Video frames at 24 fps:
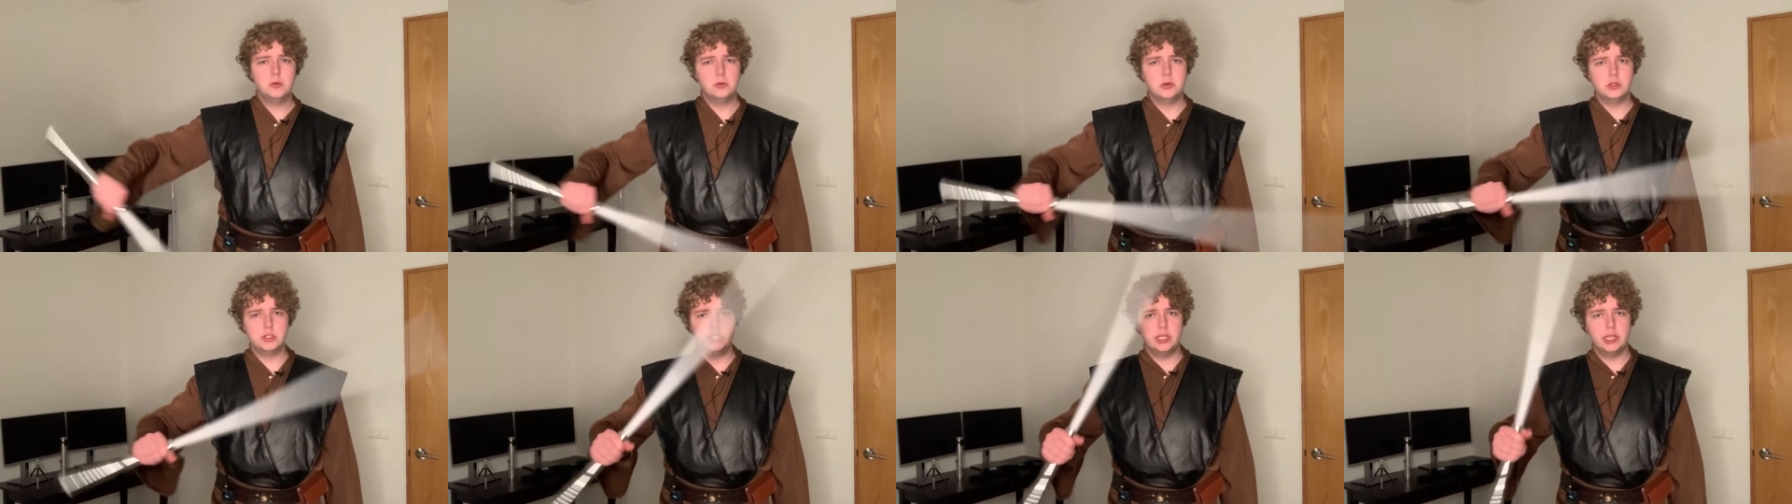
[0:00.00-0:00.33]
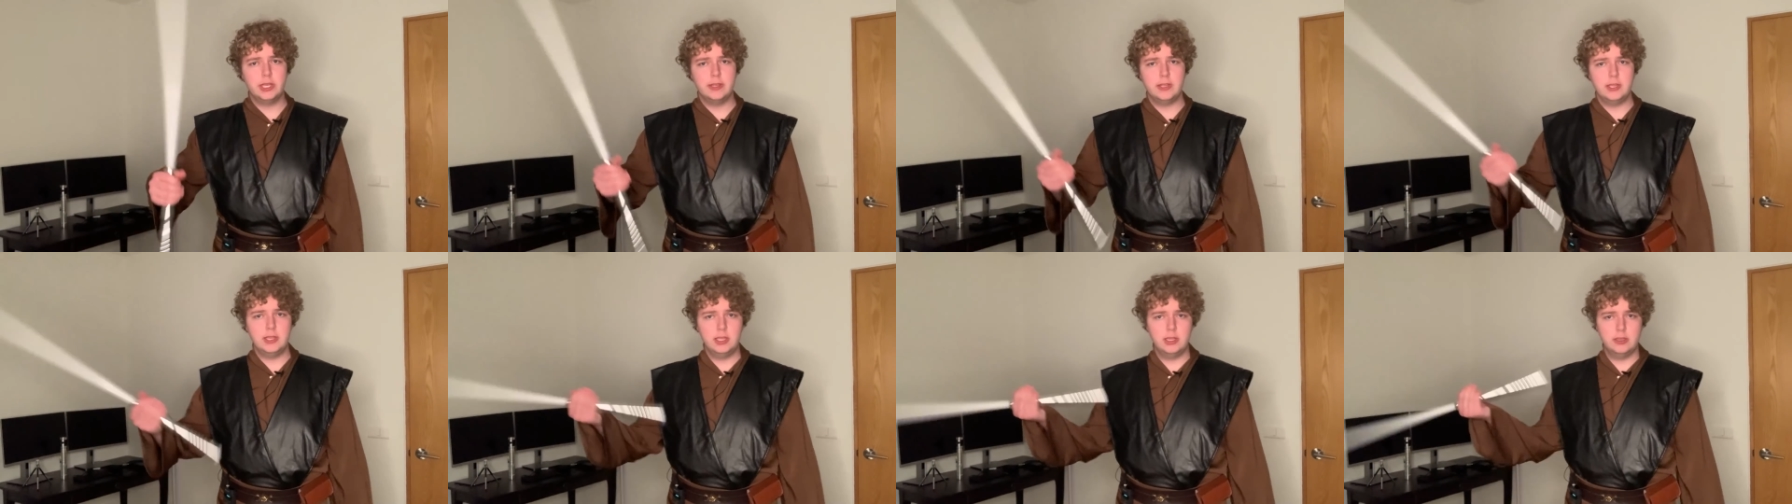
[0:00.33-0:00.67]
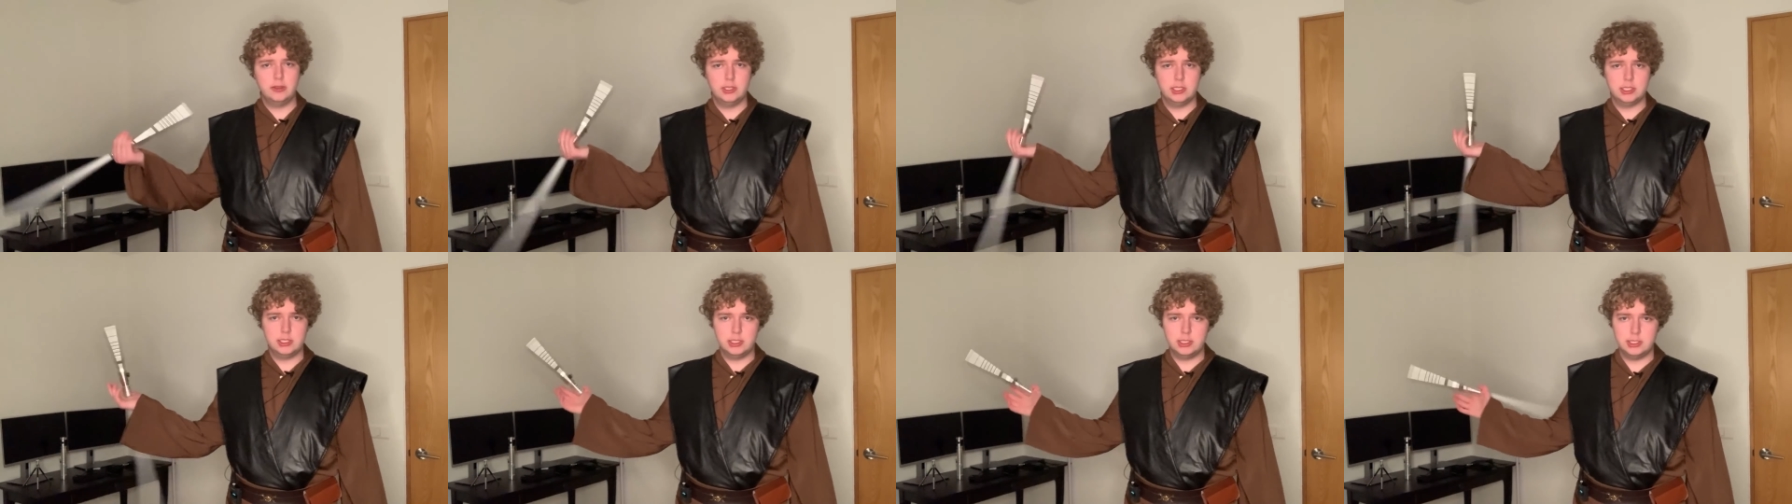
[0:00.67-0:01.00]
Once you got the hang
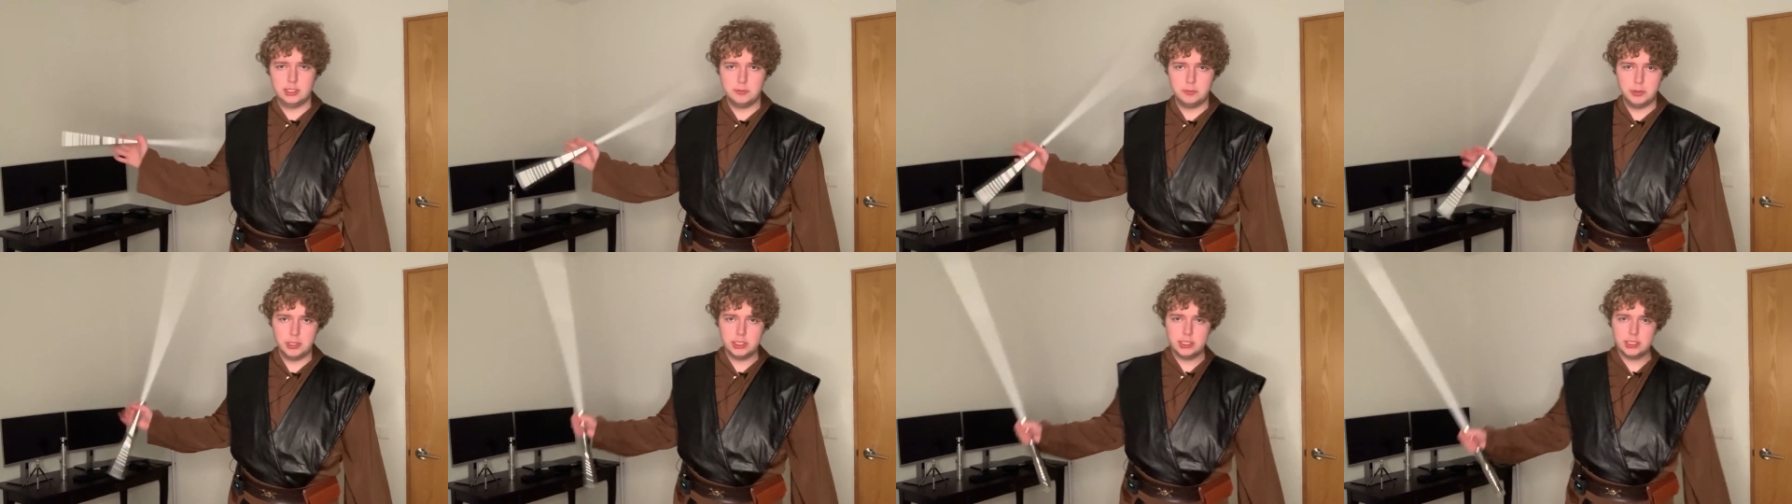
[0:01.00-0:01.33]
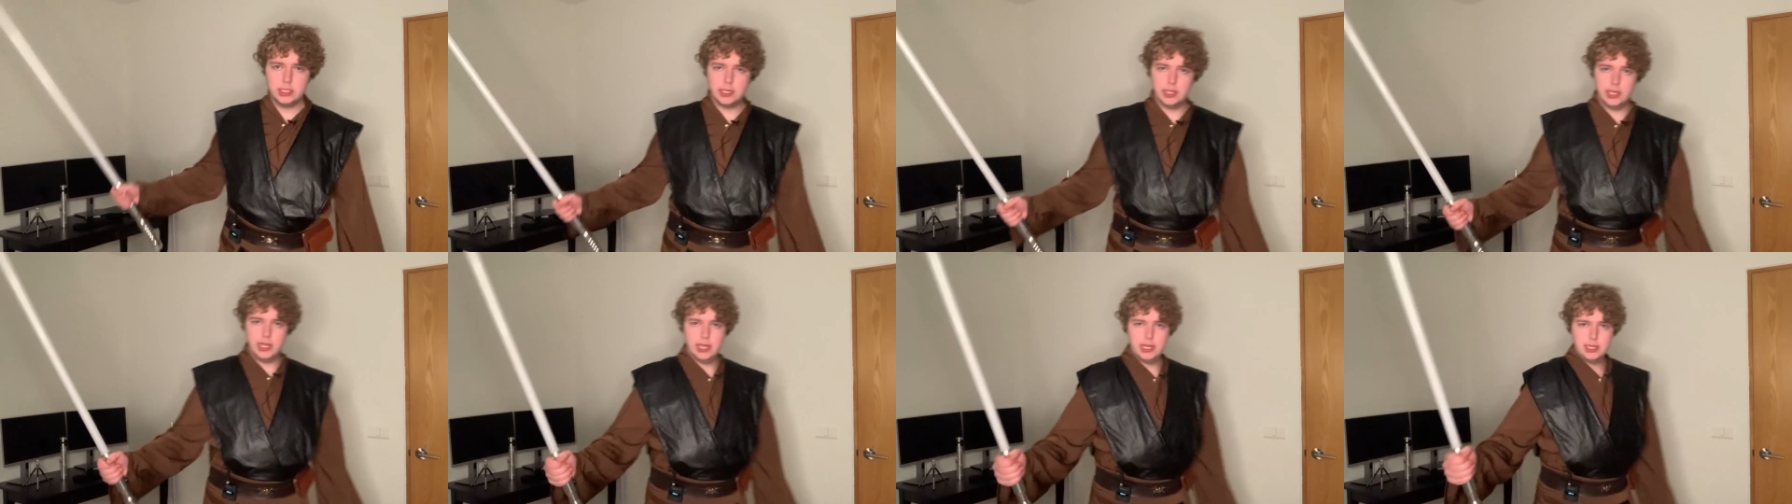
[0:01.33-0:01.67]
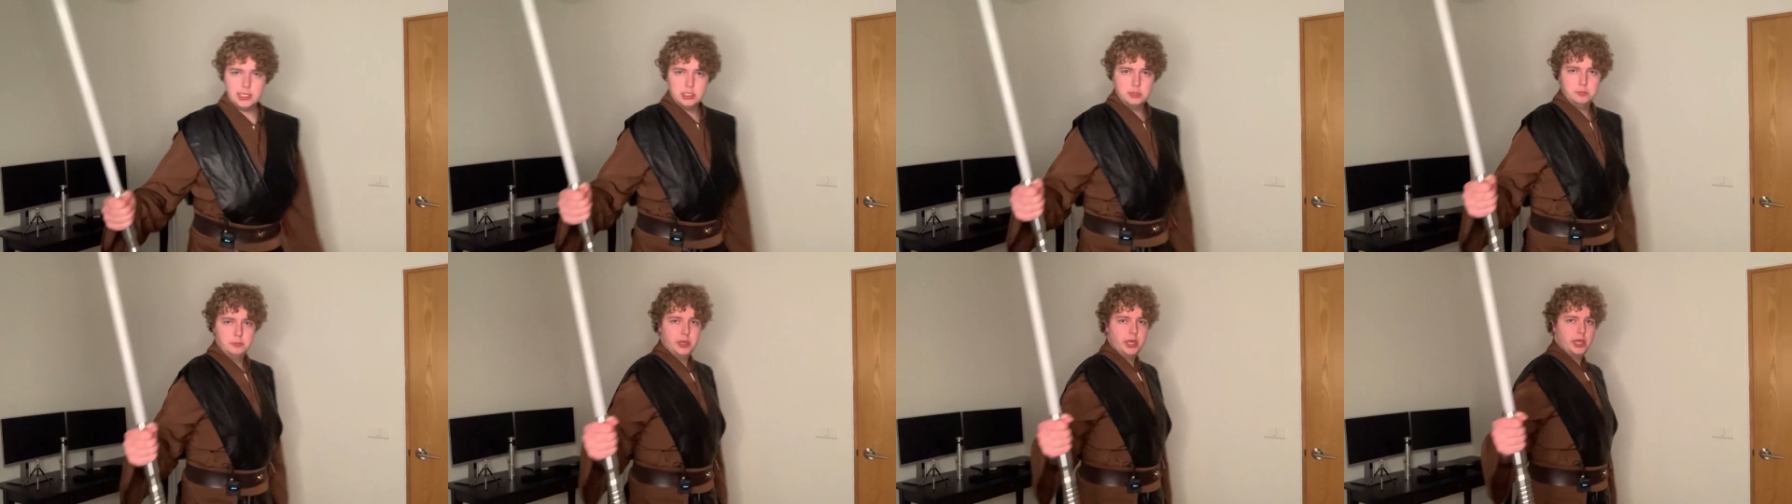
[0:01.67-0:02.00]
of this, it's a basic
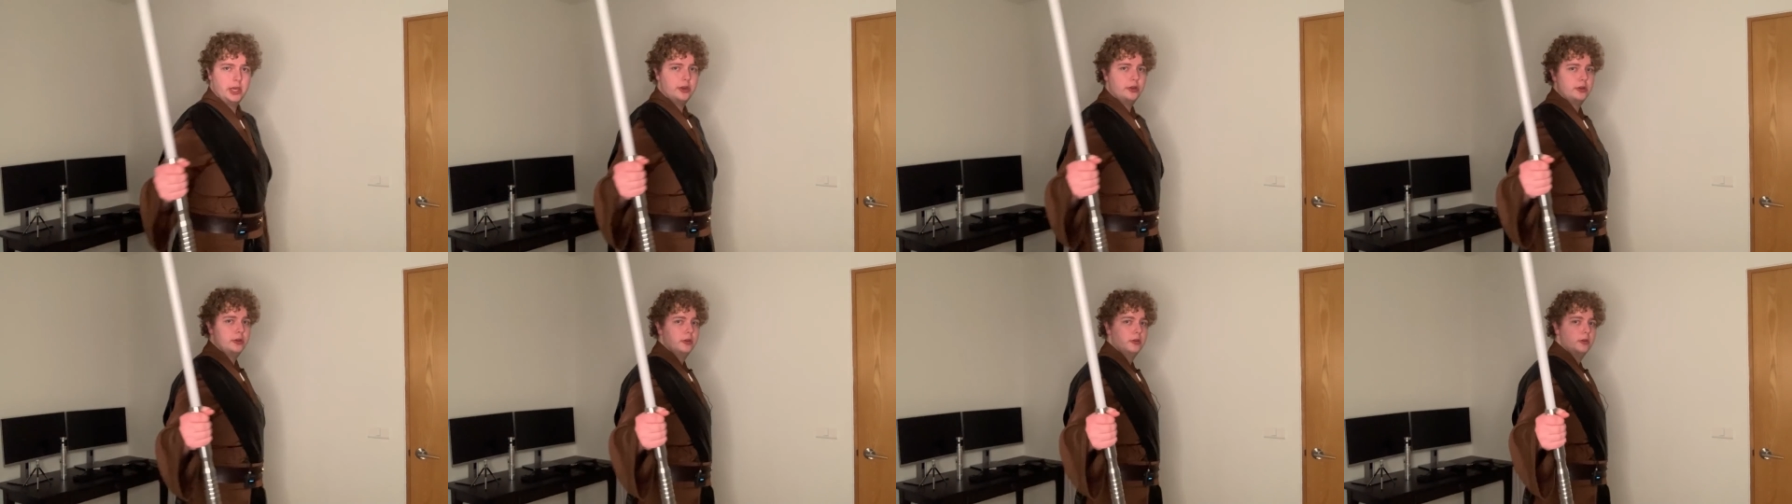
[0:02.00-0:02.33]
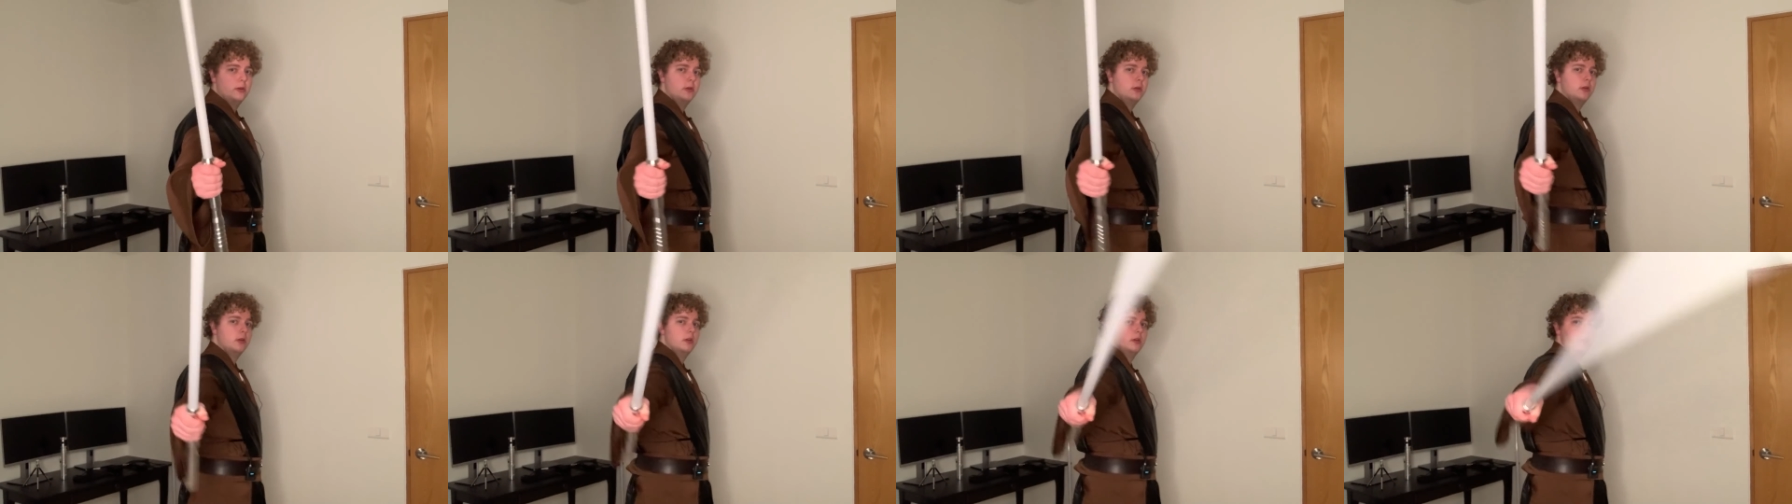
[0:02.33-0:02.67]
X pattern.